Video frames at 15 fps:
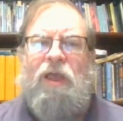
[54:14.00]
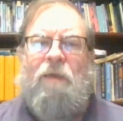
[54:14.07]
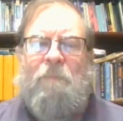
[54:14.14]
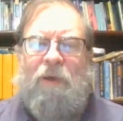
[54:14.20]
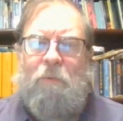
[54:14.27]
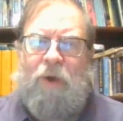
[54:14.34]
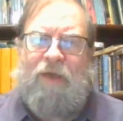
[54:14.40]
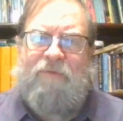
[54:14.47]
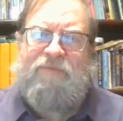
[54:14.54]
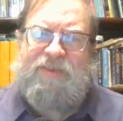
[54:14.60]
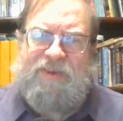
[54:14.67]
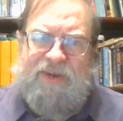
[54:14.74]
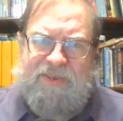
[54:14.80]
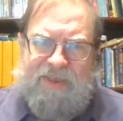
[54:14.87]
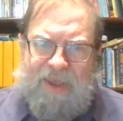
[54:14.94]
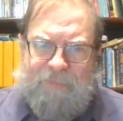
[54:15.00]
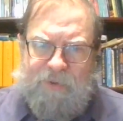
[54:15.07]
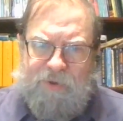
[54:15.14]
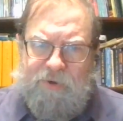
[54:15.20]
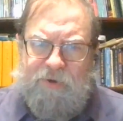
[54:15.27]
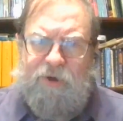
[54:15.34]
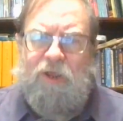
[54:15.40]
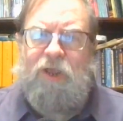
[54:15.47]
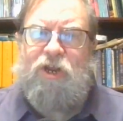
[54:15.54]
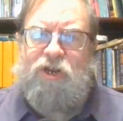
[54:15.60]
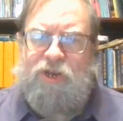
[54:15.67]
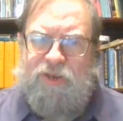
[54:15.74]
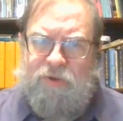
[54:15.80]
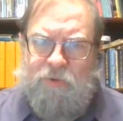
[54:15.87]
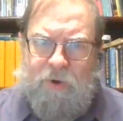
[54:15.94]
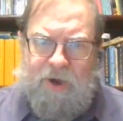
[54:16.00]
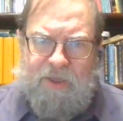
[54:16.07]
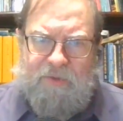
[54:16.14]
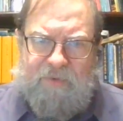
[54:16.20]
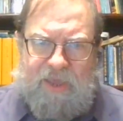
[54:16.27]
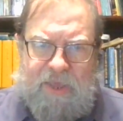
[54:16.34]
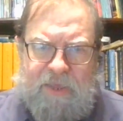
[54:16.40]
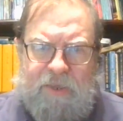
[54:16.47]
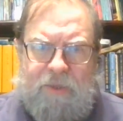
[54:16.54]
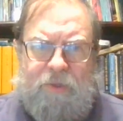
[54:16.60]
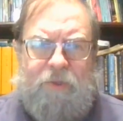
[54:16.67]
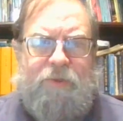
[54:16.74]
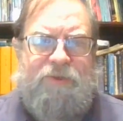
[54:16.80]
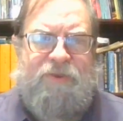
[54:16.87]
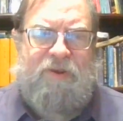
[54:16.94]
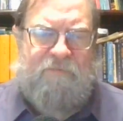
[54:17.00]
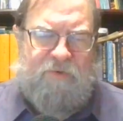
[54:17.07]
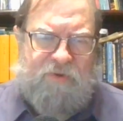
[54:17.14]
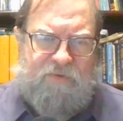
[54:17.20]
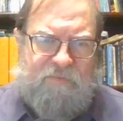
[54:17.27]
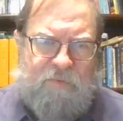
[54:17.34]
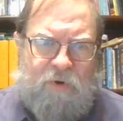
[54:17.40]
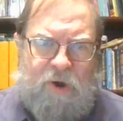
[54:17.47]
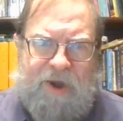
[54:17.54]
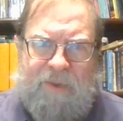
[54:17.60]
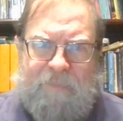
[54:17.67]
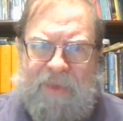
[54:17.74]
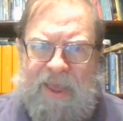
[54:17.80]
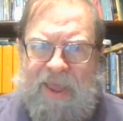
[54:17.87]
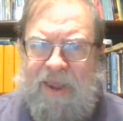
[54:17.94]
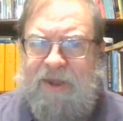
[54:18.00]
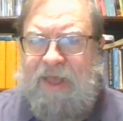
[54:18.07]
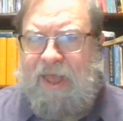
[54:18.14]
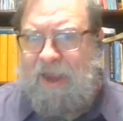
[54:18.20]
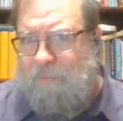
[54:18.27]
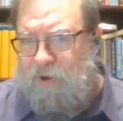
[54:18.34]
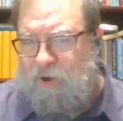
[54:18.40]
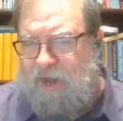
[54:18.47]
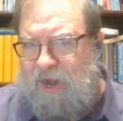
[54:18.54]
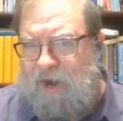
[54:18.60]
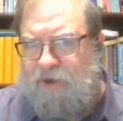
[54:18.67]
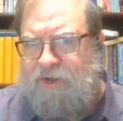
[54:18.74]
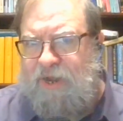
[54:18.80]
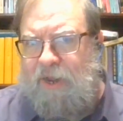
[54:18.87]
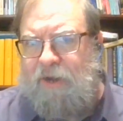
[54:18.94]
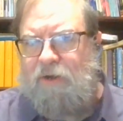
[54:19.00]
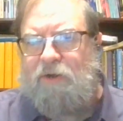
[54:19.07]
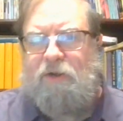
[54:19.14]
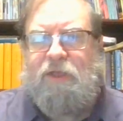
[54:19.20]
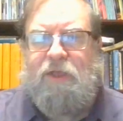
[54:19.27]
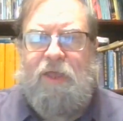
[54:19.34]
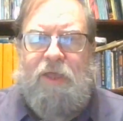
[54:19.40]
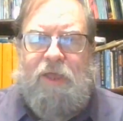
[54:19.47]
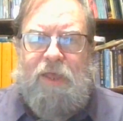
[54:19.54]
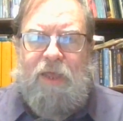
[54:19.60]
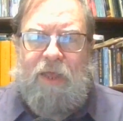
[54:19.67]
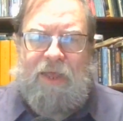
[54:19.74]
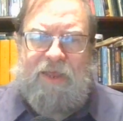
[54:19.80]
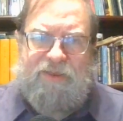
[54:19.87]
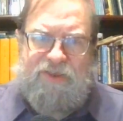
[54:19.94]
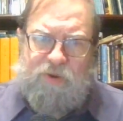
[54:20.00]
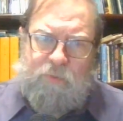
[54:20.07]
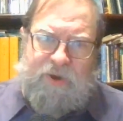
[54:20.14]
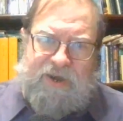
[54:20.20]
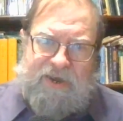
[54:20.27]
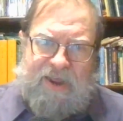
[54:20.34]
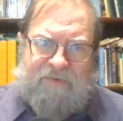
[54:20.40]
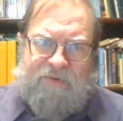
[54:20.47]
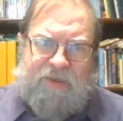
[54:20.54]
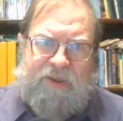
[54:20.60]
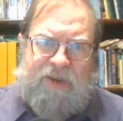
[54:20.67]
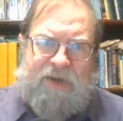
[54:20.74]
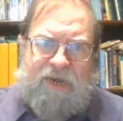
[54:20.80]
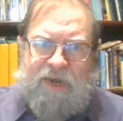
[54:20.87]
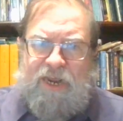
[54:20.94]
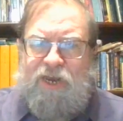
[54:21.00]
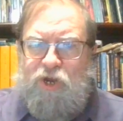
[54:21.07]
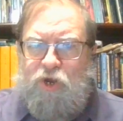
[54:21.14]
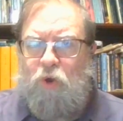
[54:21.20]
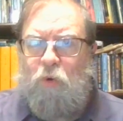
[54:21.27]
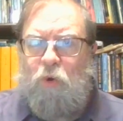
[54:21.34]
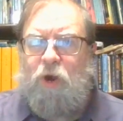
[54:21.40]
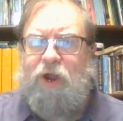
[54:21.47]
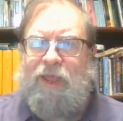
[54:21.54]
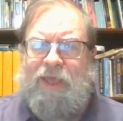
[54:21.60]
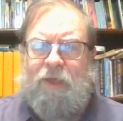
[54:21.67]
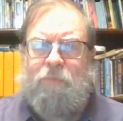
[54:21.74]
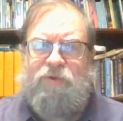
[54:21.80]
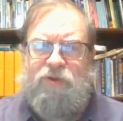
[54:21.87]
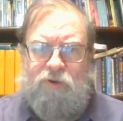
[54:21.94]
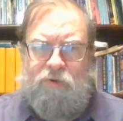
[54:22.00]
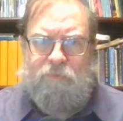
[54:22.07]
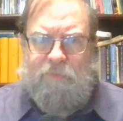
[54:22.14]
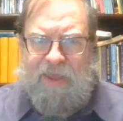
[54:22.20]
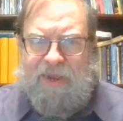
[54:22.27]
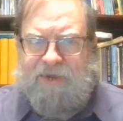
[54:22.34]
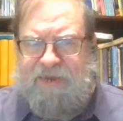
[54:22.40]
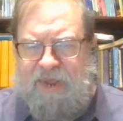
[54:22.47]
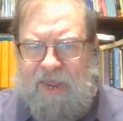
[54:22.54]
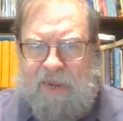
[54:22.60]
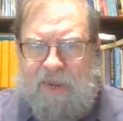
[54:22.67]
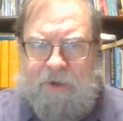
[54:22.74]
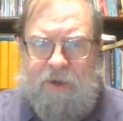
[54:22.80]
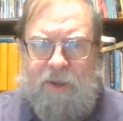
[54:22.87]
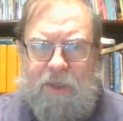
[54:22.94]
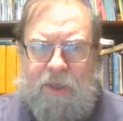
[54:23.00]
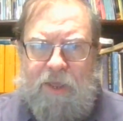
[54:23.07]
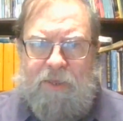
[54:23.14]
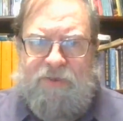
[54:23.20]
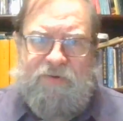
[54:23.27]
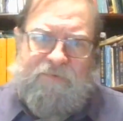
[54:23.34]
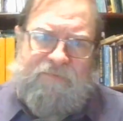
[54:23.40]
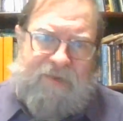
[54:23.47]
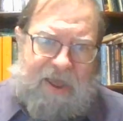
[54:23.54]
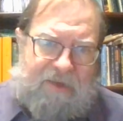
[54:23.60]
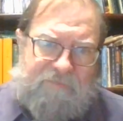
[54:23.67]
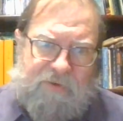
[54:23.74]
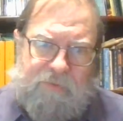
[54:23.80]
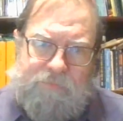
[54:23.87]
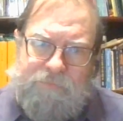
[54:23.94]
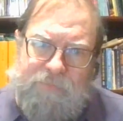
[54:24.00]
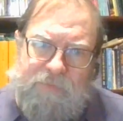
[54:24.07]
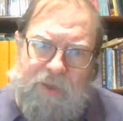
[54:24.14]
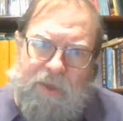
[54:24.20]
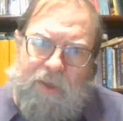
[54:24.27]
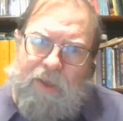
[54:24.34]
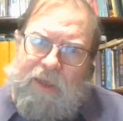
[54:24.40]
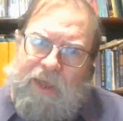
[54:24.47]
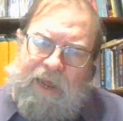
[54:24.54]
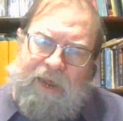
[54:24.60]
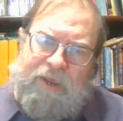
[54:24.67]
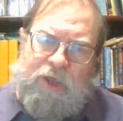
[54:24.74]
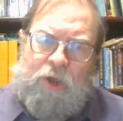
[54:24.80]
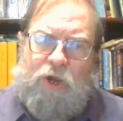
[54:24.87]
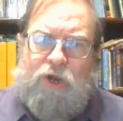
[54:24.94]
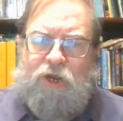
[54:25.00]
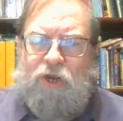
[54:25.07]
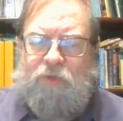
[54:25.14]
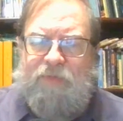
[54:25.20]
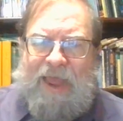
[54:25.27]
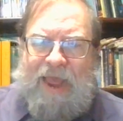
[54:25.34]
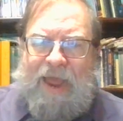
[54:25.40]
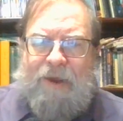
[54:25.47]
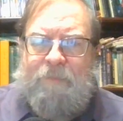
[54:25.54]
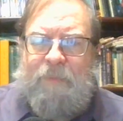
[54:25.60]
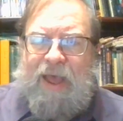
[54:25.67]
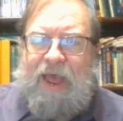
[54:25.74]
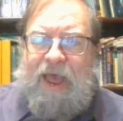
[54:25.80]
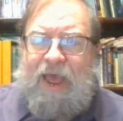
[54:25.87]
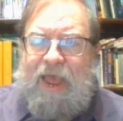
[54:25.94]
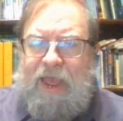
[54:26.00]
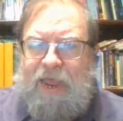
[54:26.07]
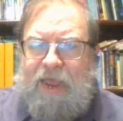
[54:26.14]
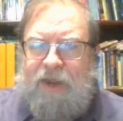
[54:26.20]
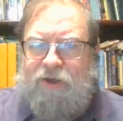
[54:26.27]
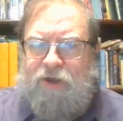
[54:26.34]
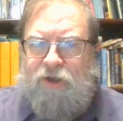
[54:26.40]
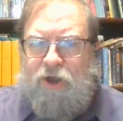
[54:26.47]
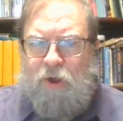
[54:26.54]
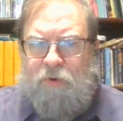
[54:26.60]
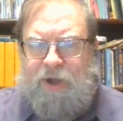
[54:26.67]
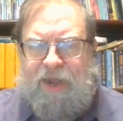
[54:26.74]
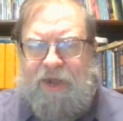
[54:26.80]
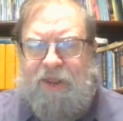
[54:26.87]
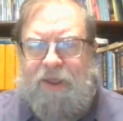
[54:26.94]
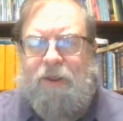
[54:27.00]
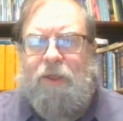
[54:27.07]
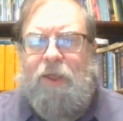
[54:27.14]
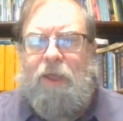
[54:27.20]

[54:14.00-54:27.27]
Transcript: my wife is disabled. She's chronically ill, suffers from chronic pain. I am her caretaker. So we definitely need your help to maintain survival. You can do that by donating